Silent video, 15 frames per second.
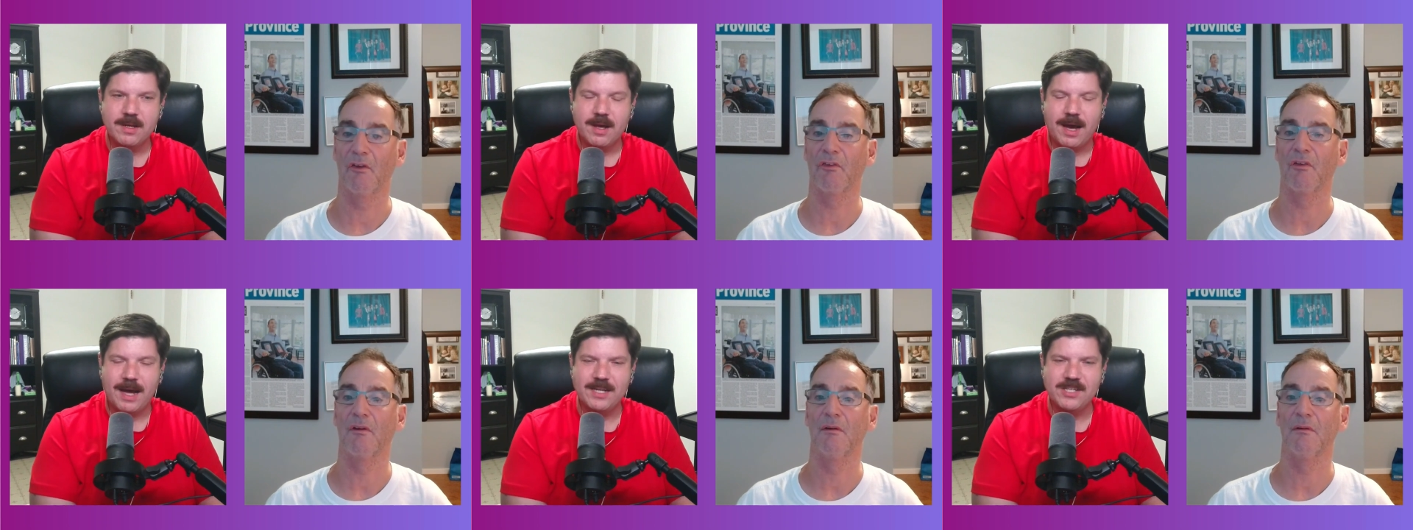
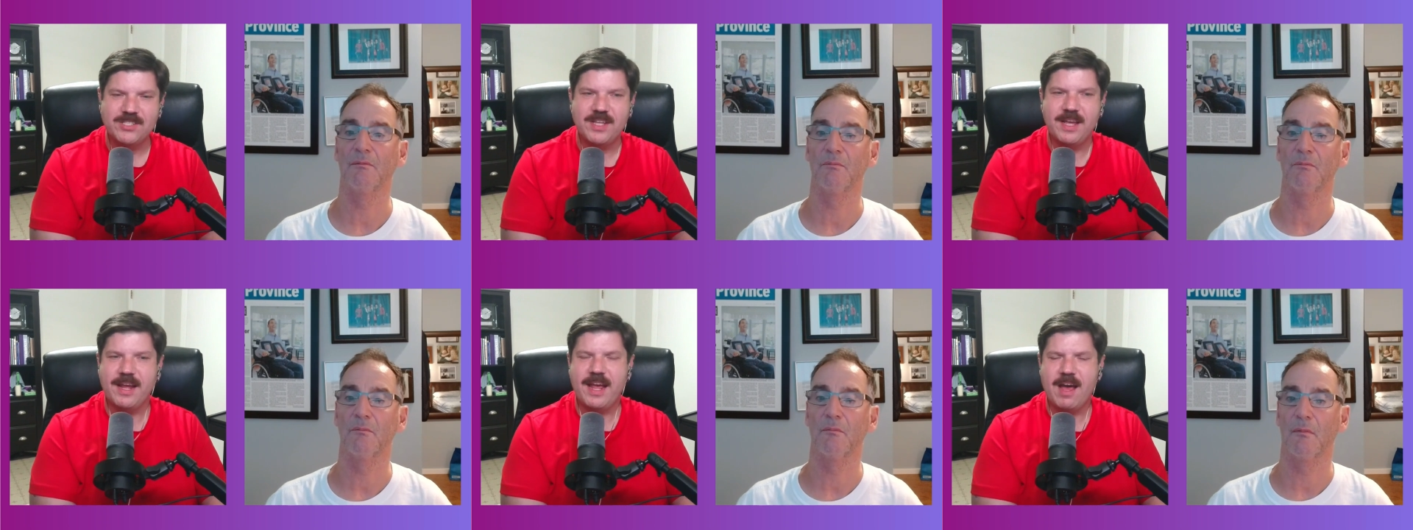Speaker 1: I just
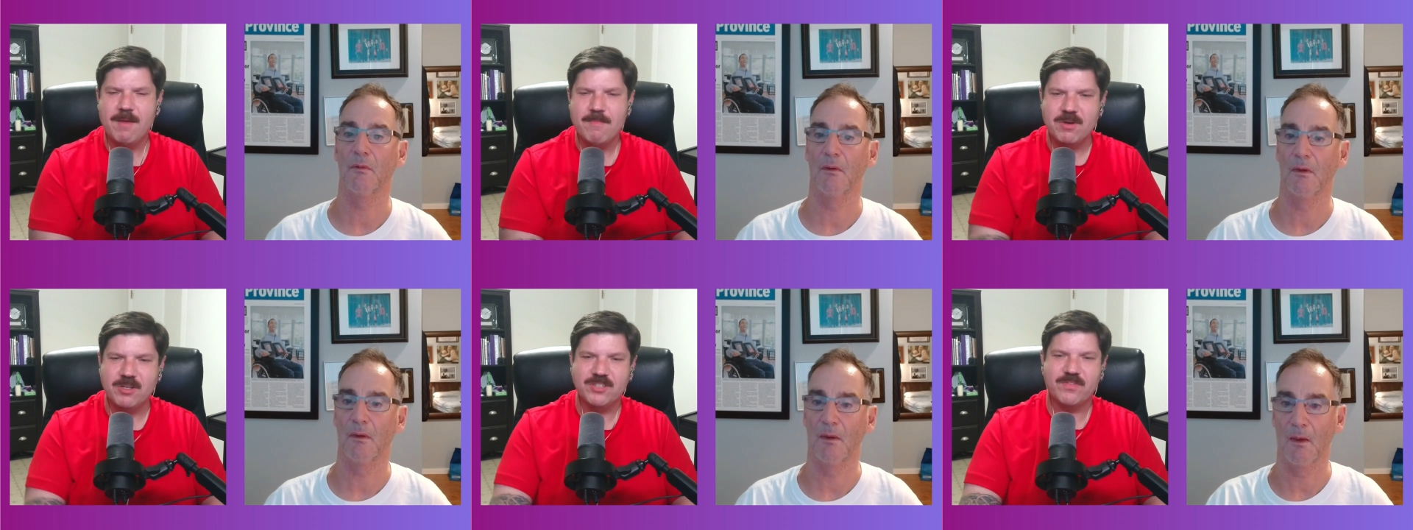think how
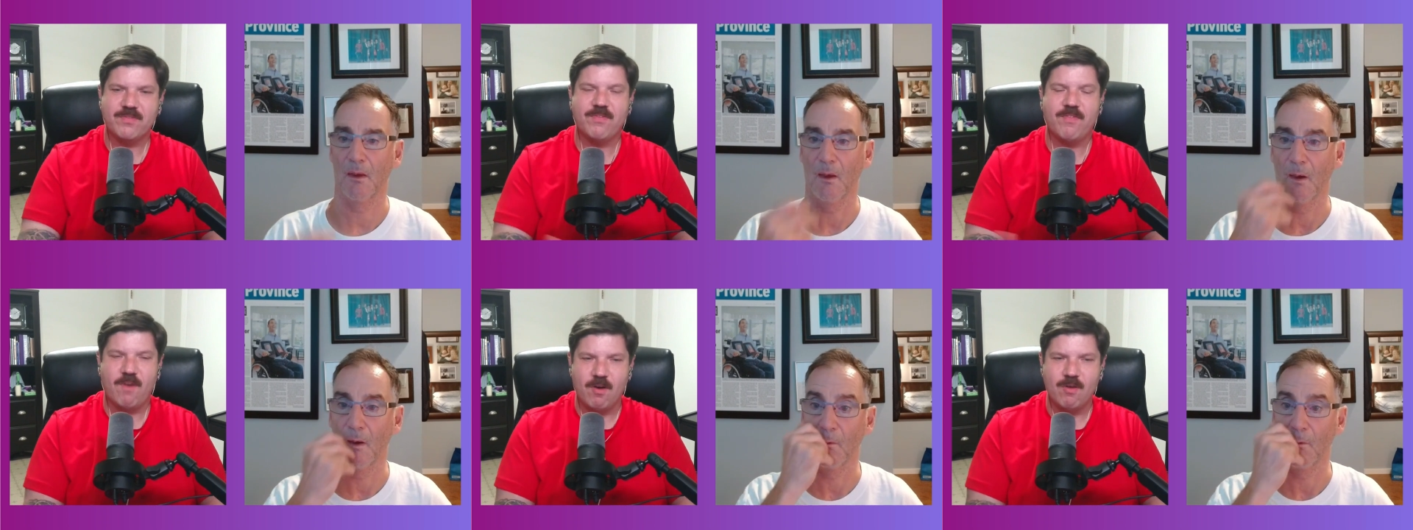much
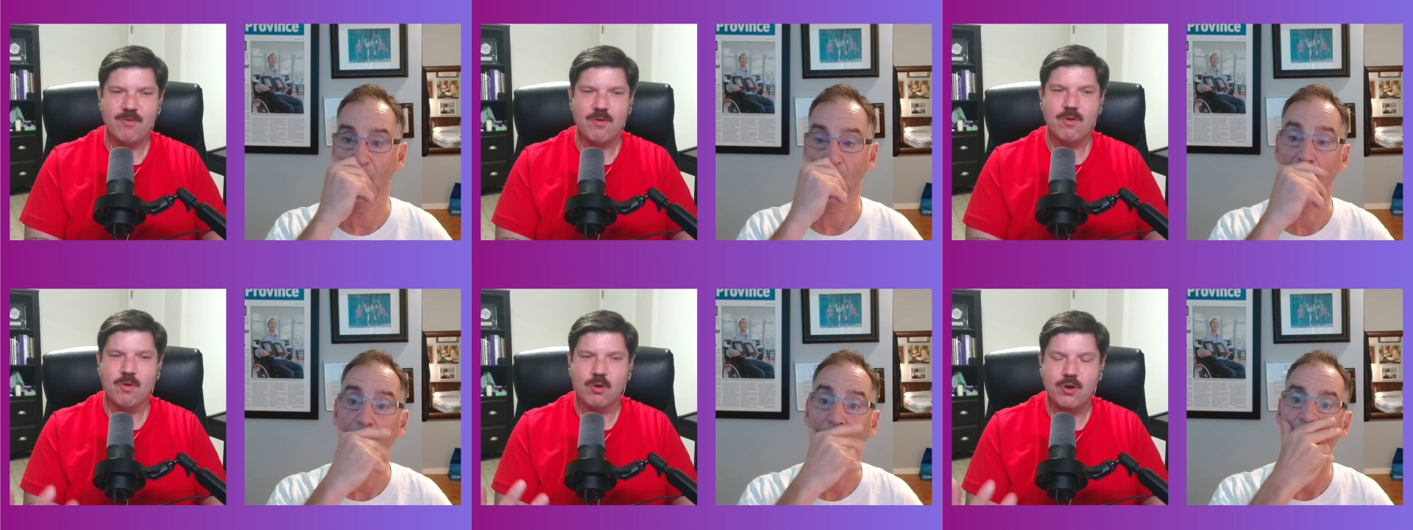
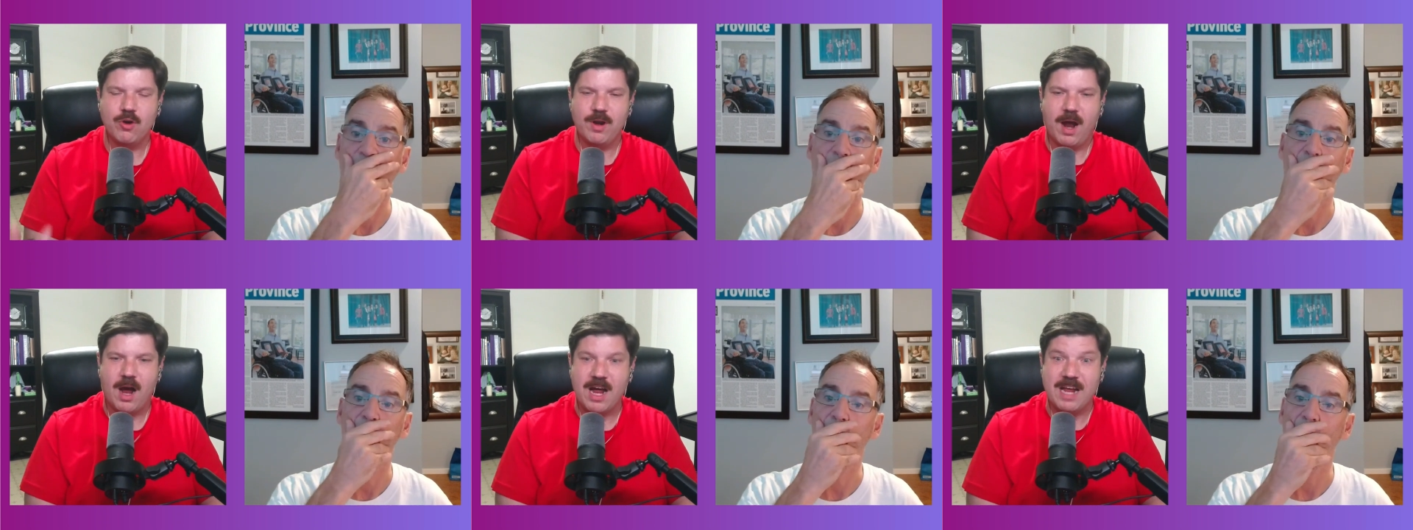farther could
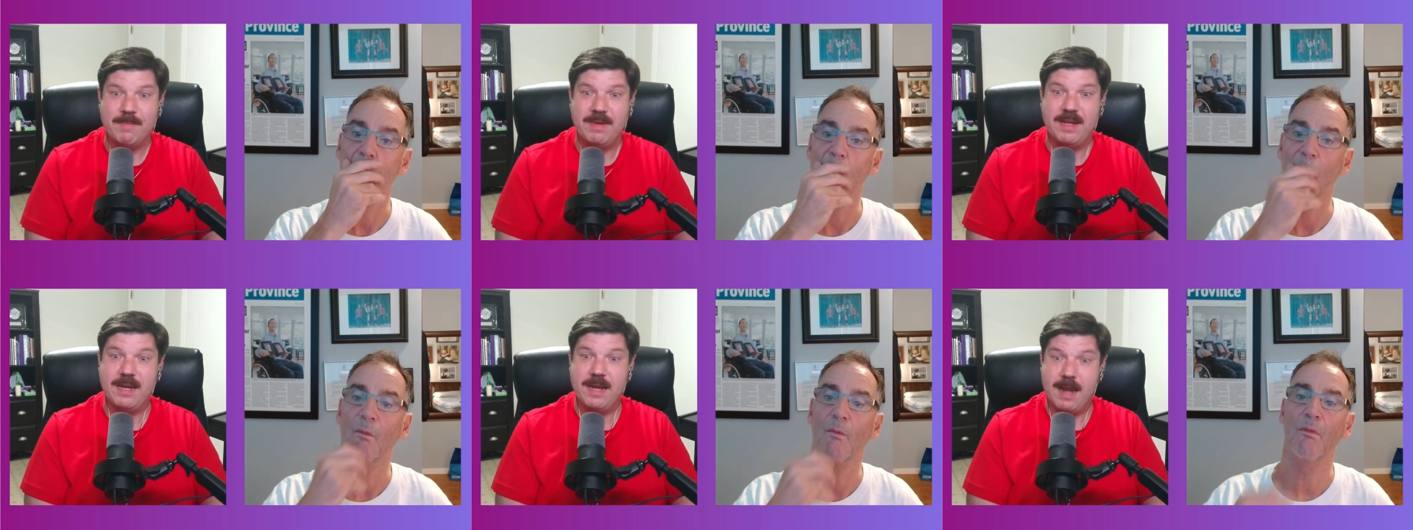I
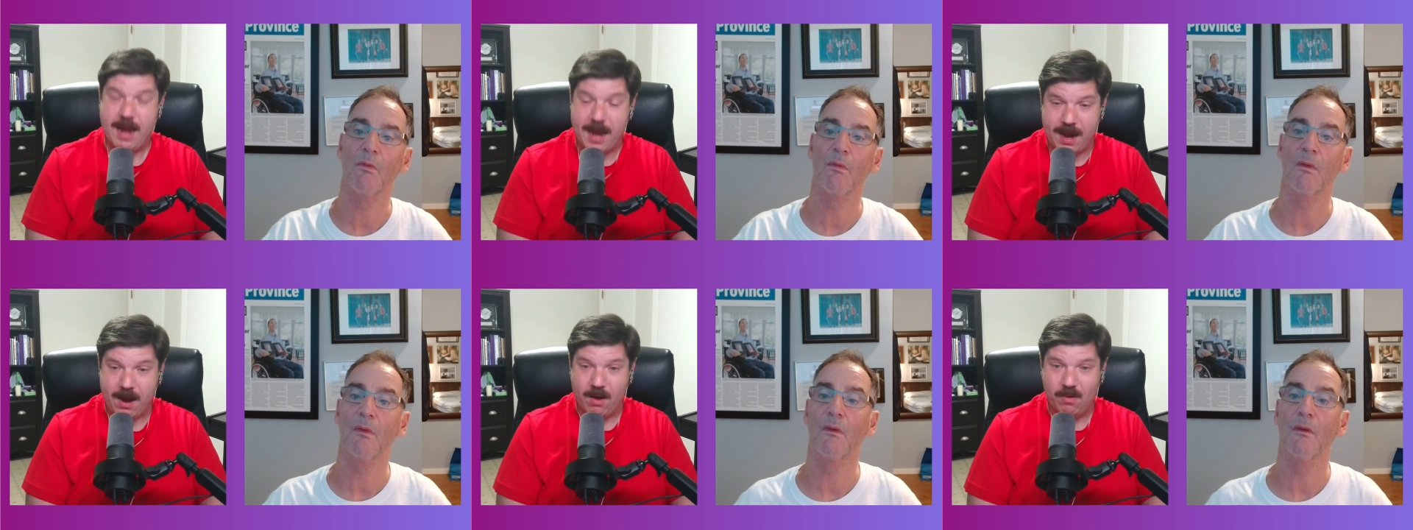be
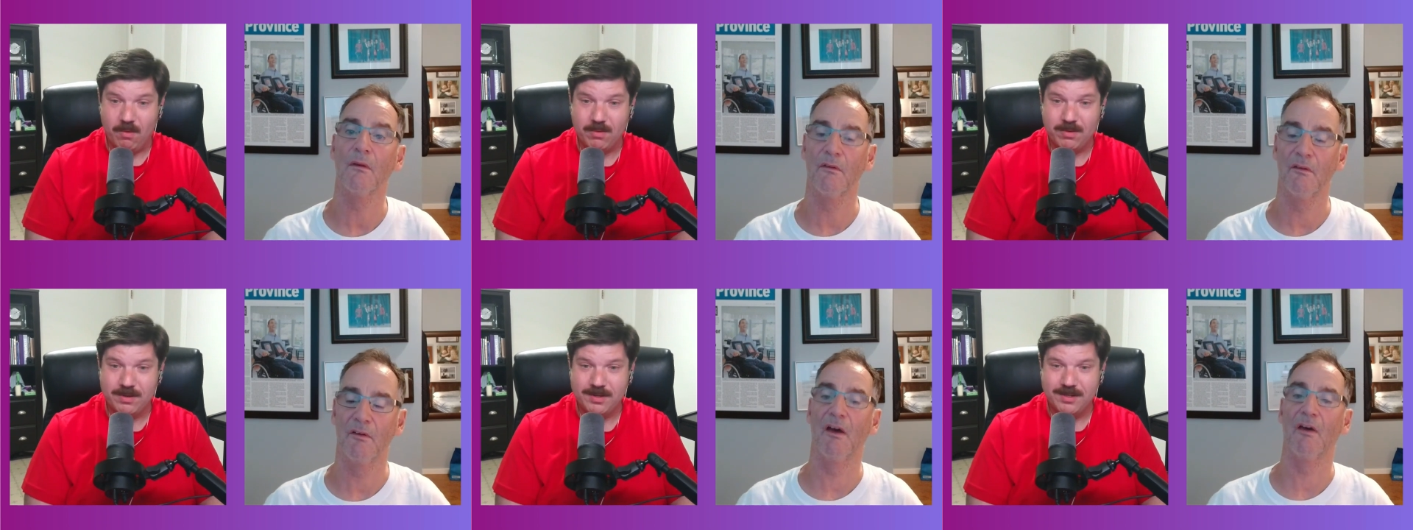now?
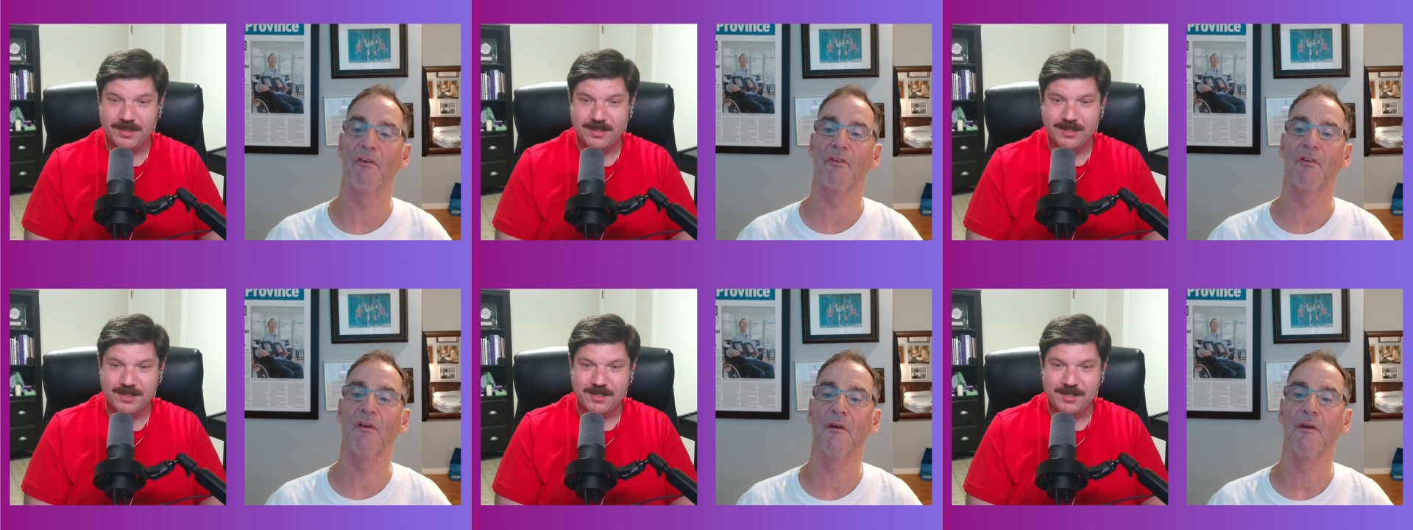Yes.